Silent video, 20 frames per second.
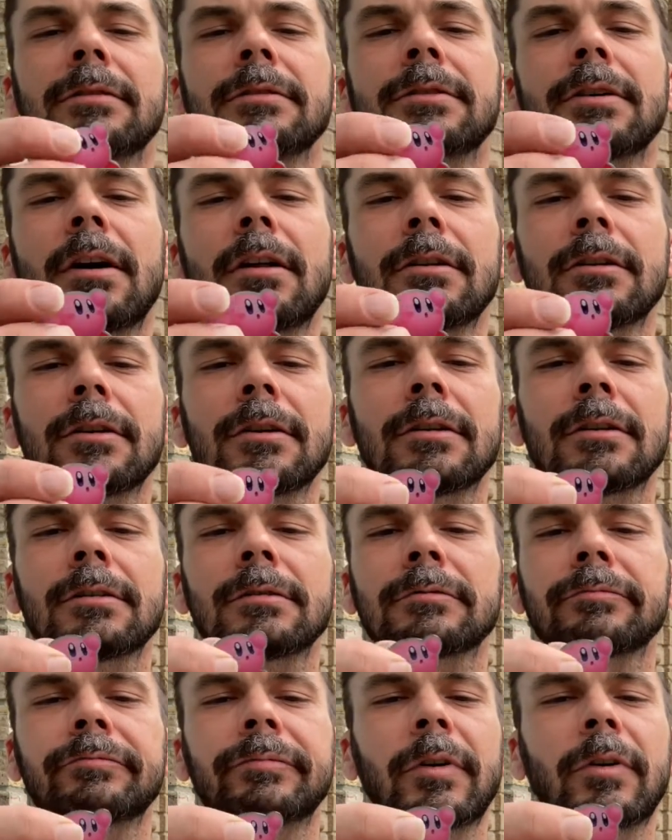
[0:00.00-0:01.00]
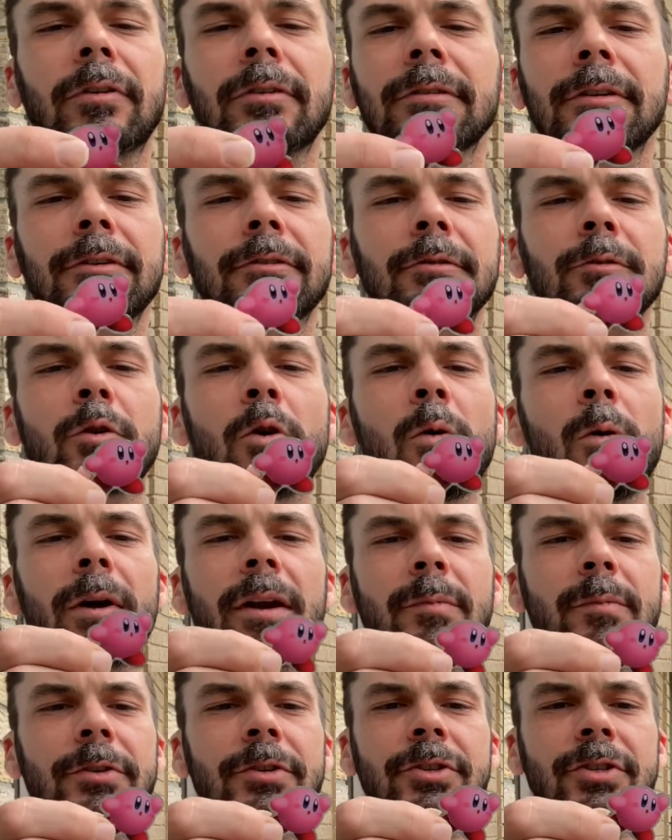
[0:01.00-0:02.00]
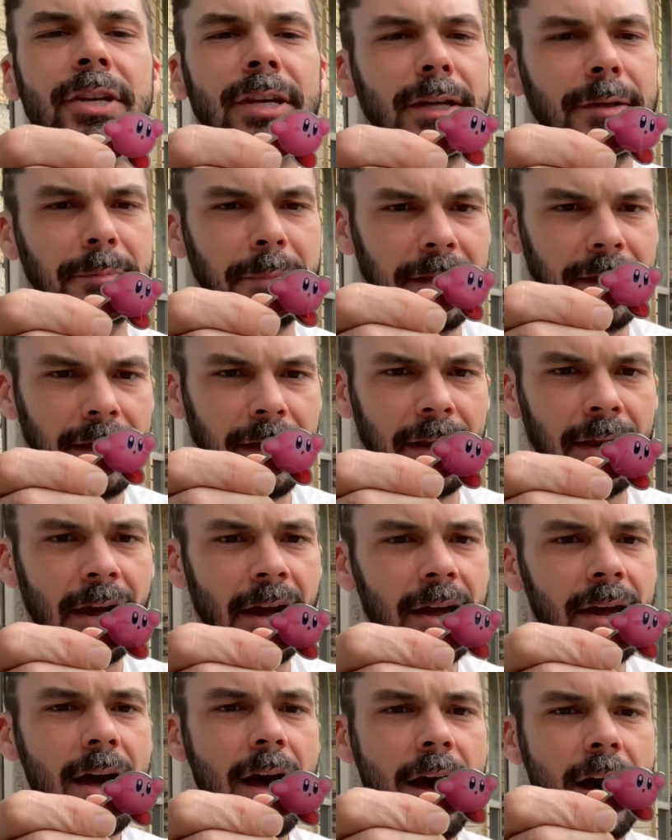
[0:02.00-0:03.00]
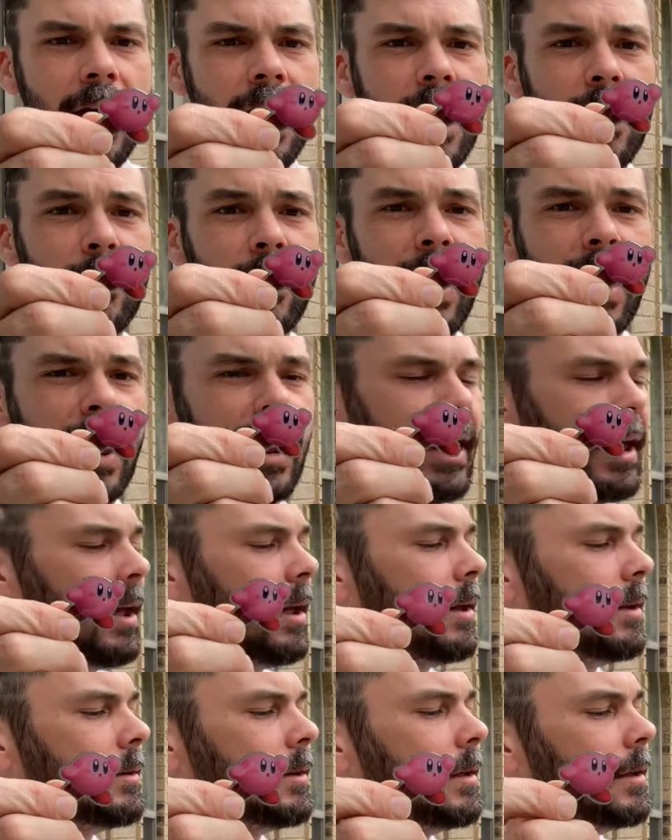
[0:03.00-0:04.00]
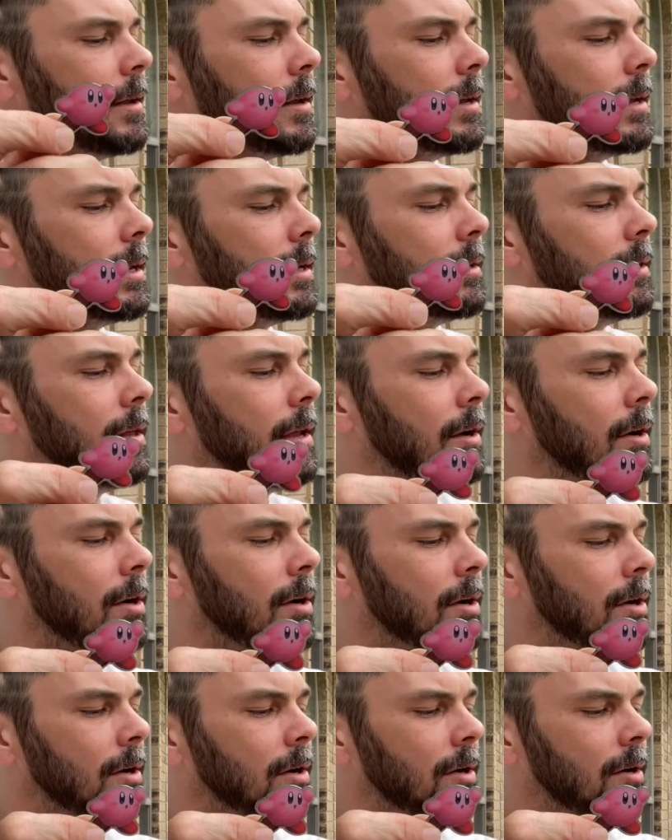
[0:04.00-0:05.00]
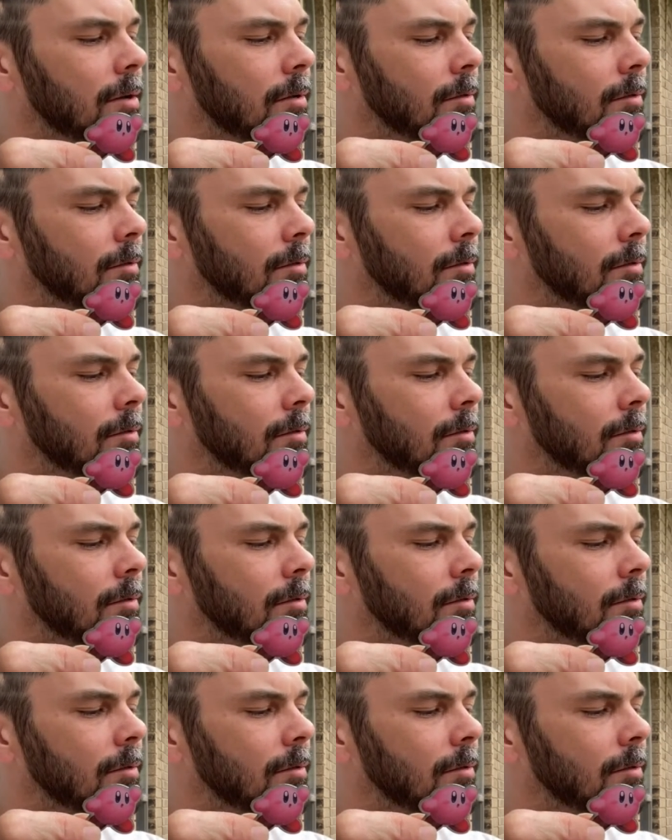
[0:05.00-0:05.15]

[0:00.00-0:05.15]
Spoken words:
dollar or little coin machine pin. And they're